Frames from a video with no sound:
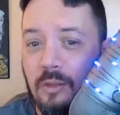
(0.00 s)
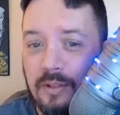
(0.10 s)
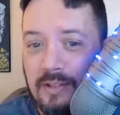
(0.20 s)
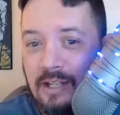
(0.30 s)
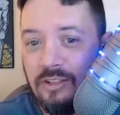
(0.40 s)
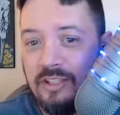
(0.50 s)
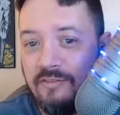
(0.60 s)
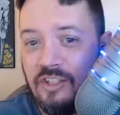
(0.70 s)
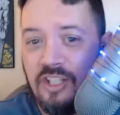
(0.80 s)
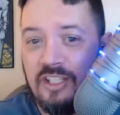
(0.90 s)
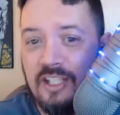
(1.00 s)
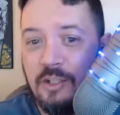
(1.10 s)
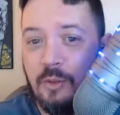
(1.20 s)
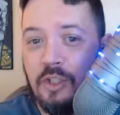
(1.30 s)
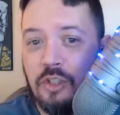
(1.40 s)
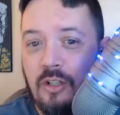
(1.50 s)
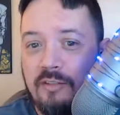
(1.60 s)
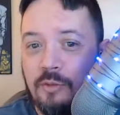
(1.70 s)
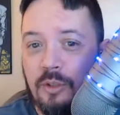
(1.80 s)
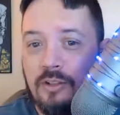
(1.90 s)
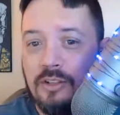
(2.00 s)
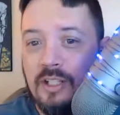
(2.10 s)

and actually finishing a quick drawing for us.